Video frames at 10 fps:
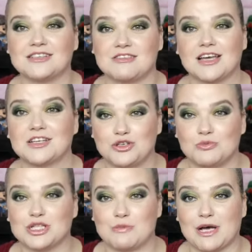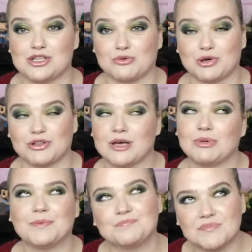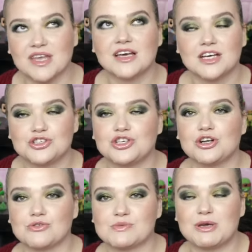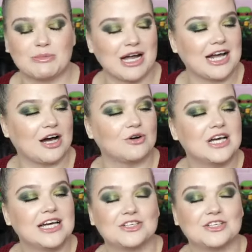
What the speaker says: it's like 2 months past her birthday, but she knows me by now.